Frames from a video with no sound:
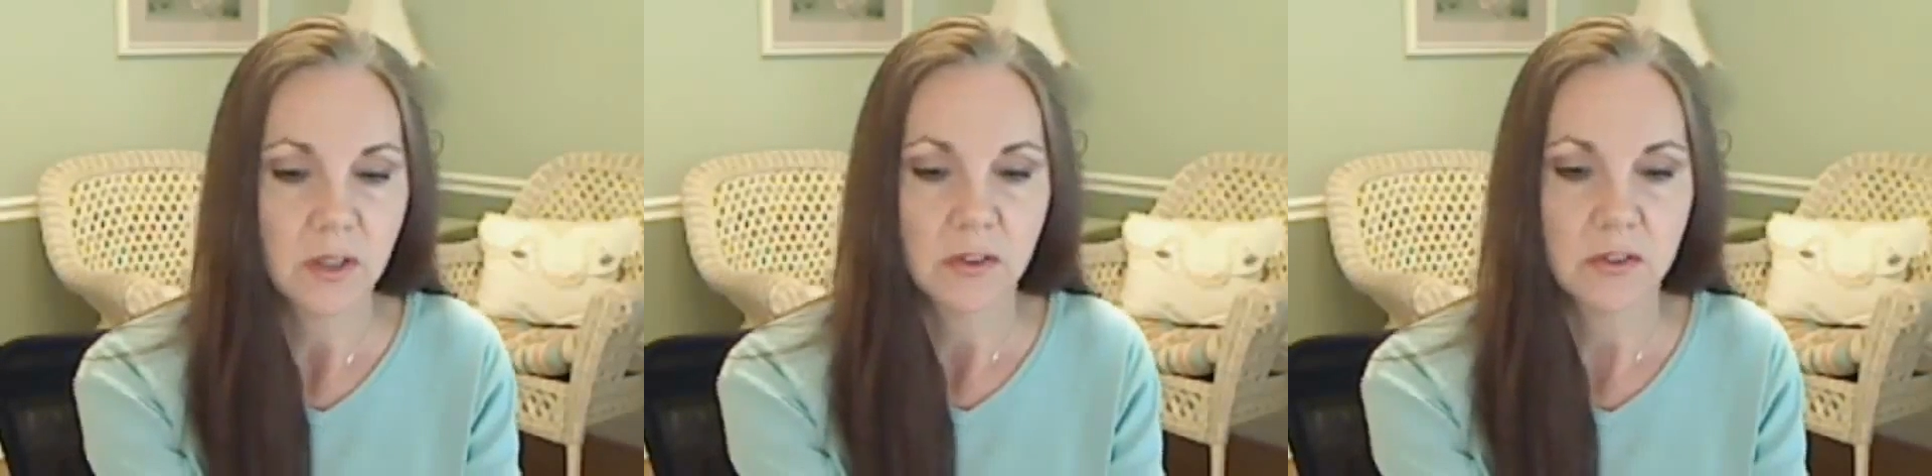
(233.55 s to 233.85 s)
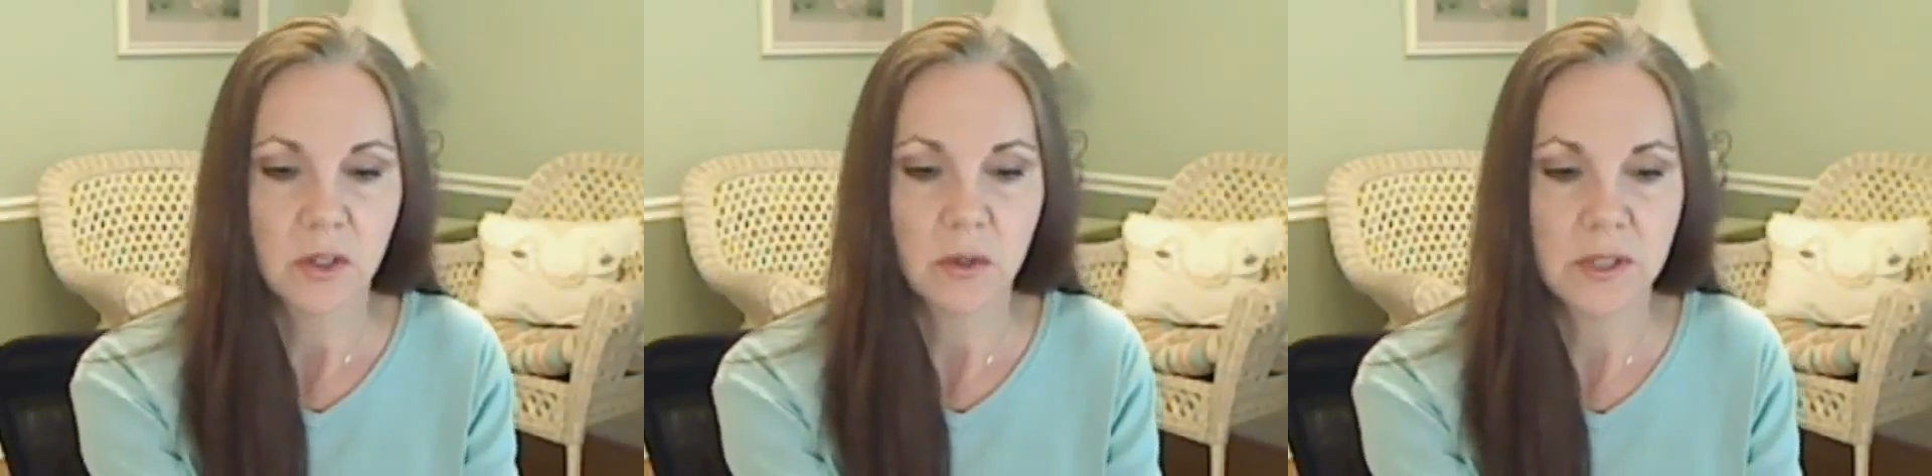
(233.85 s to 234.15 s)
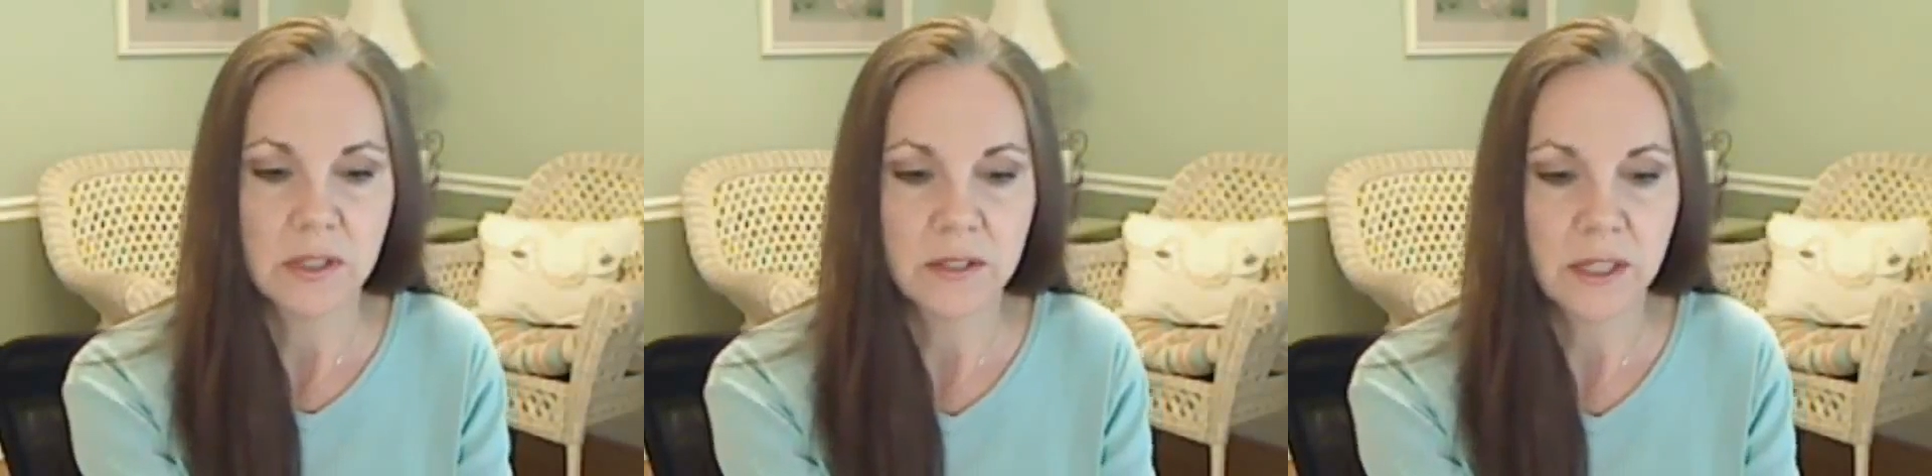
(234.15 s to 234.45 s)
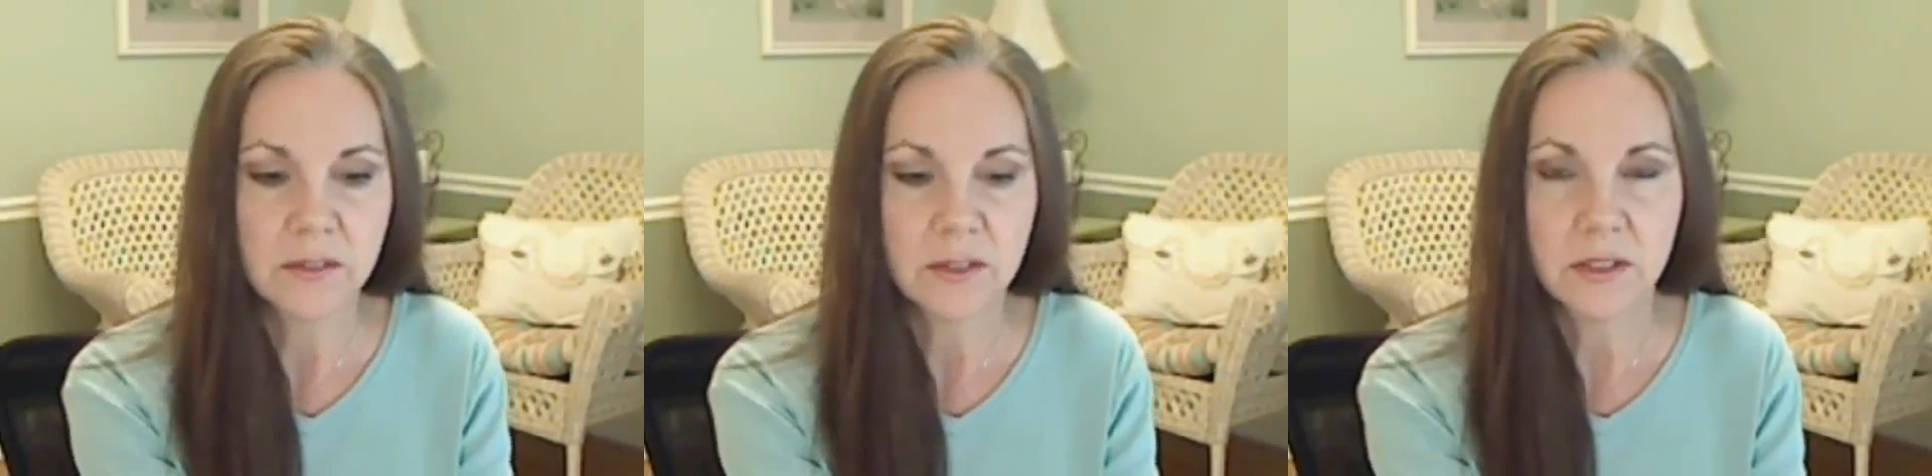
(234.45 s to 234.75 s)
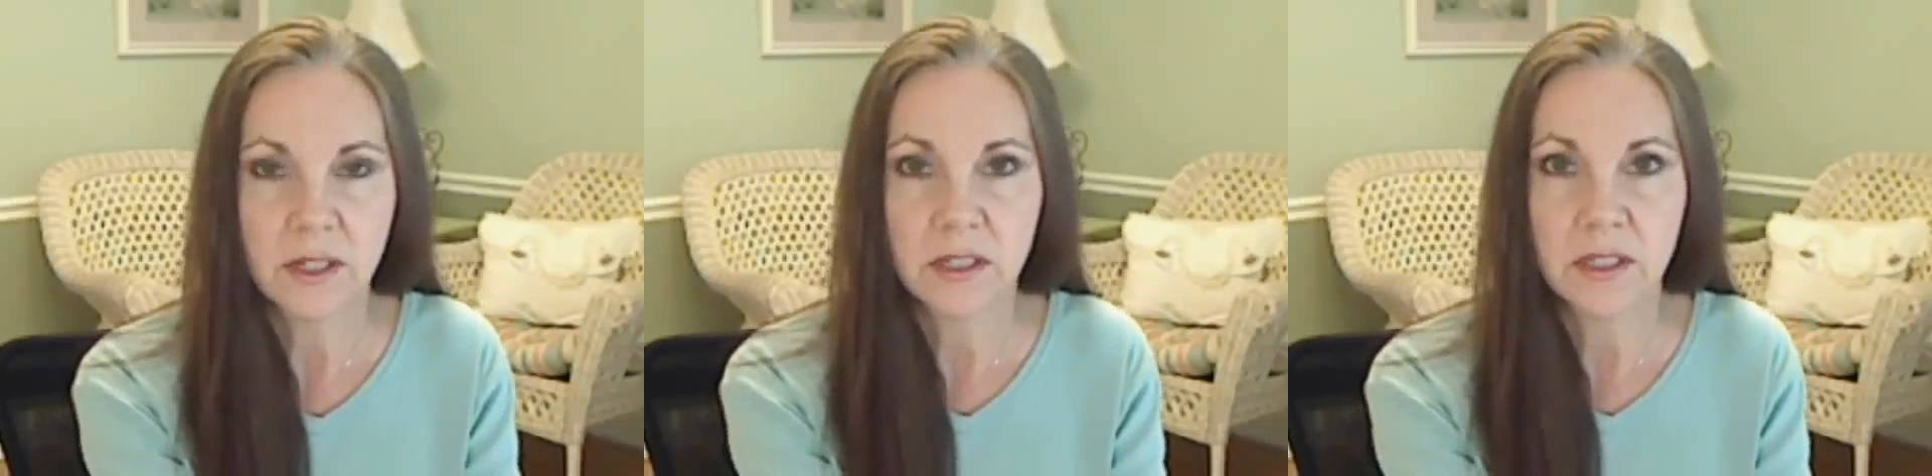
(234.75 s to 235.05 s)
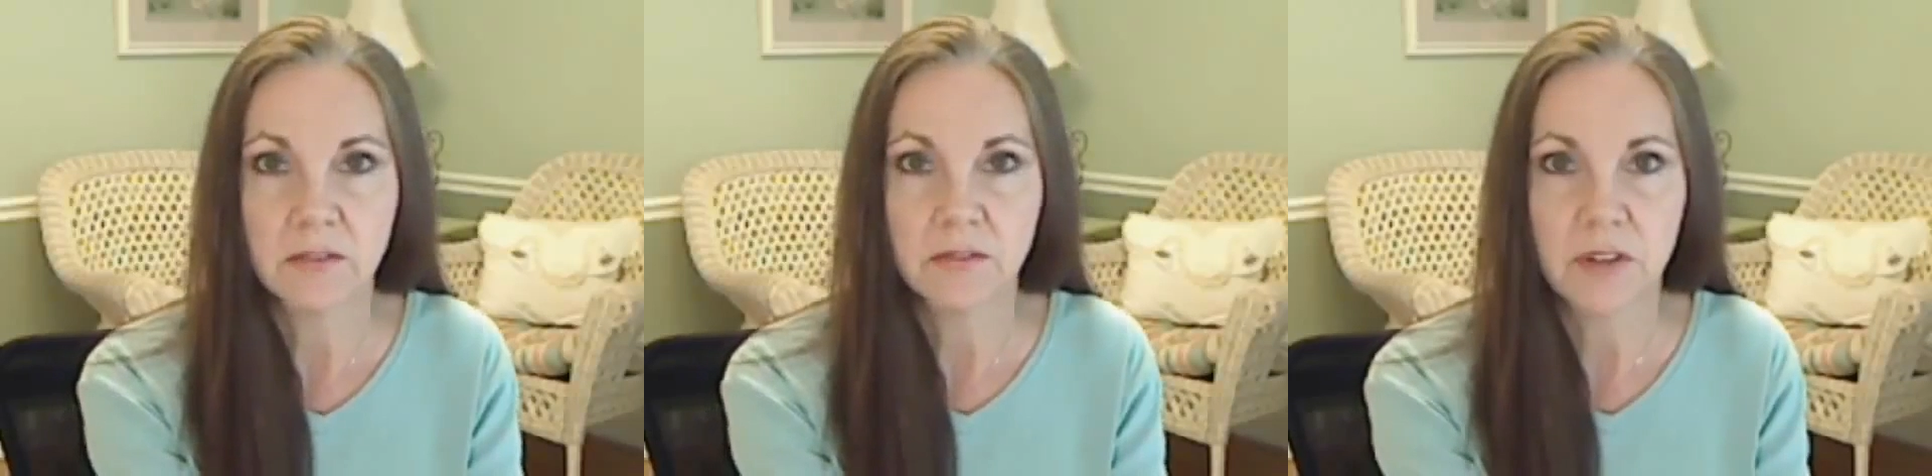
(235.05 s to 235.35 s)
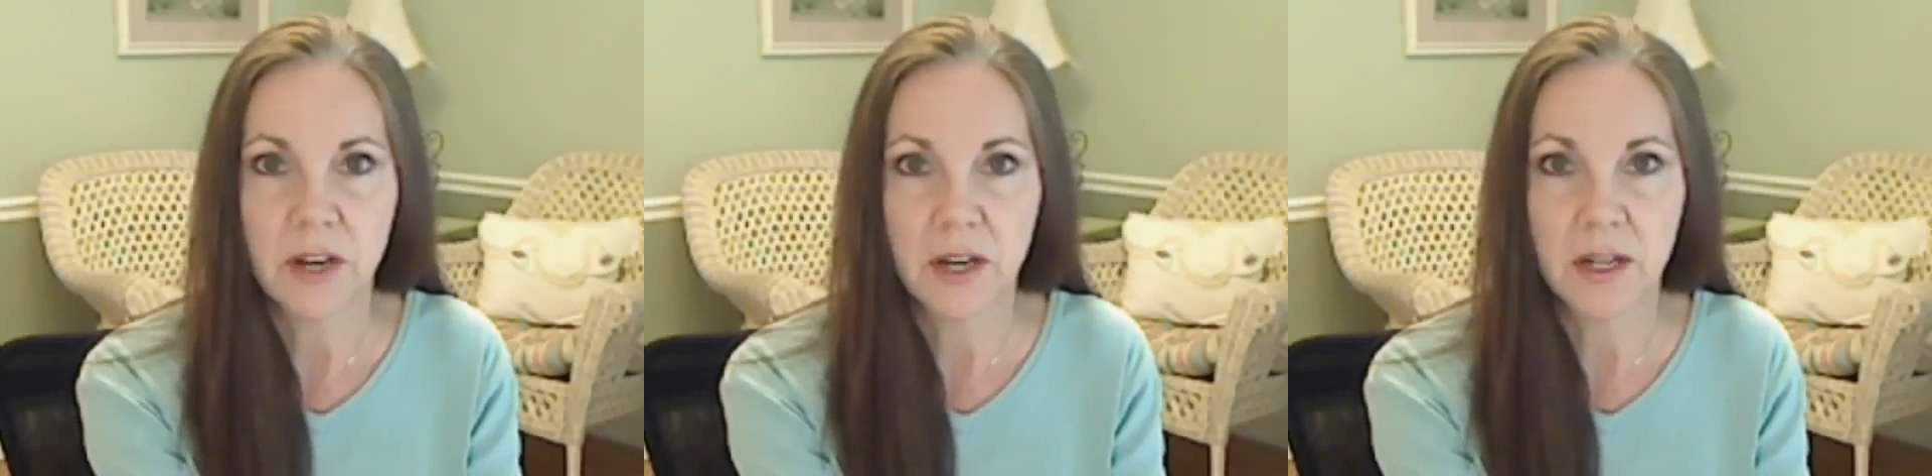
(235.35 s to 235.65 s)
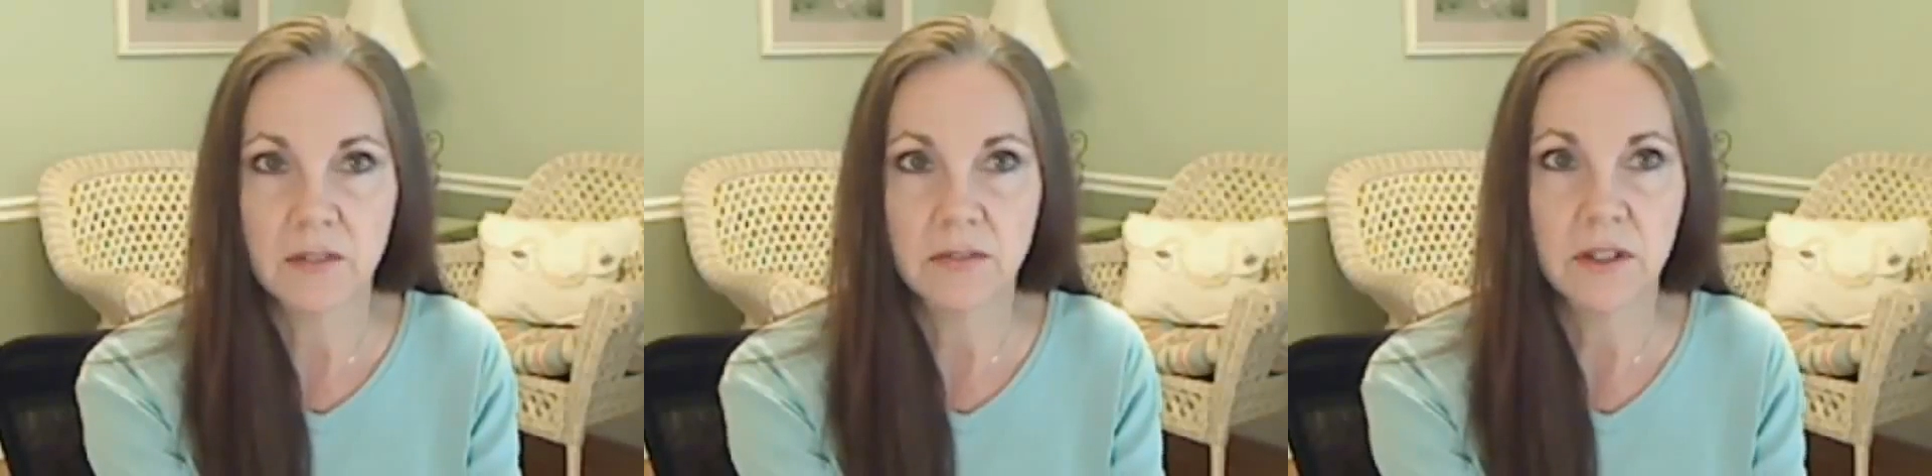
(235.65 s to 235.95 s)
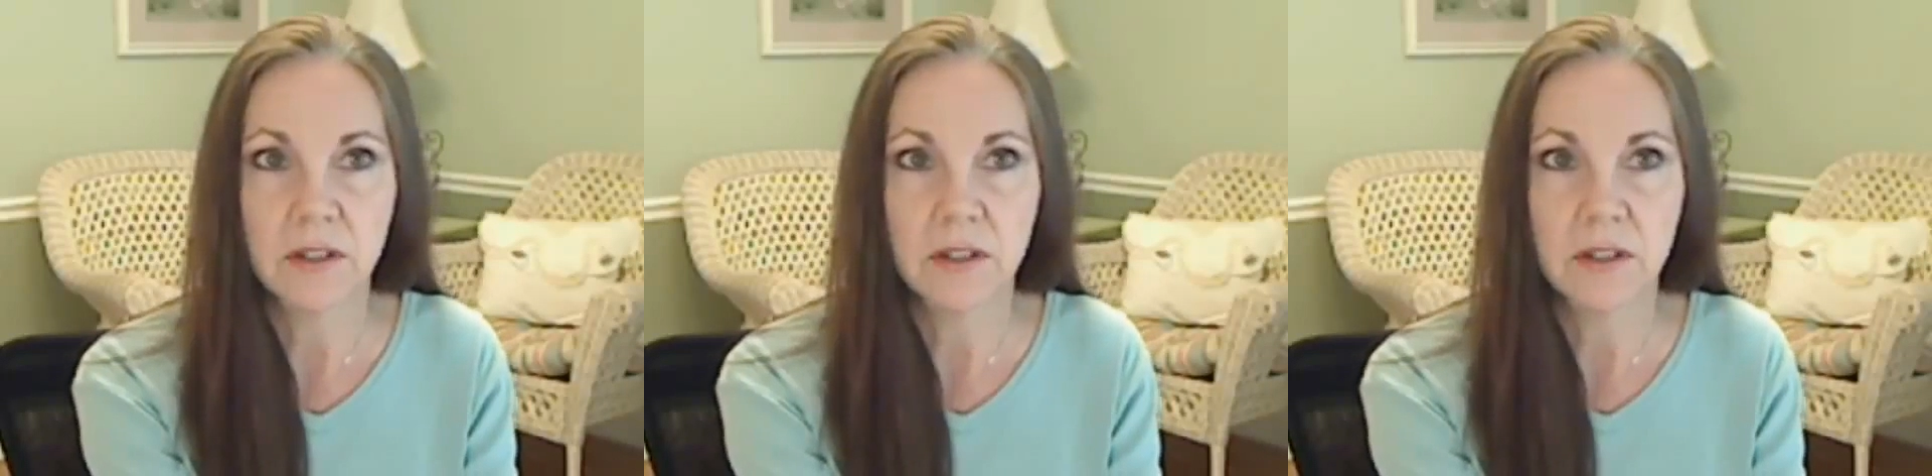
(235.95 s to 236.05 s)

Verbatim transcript: So in 1995,